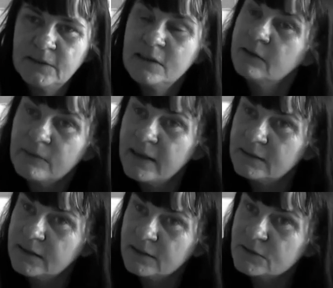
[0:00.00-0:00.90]
and then
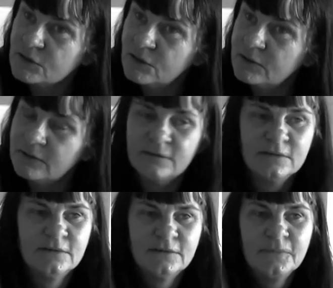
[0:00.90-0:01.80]
around the outside.
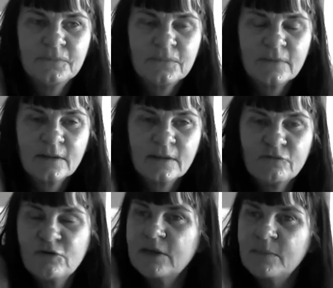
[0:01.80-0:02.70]

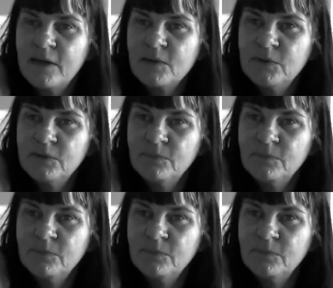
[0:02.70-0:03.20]
Freak them out a bit.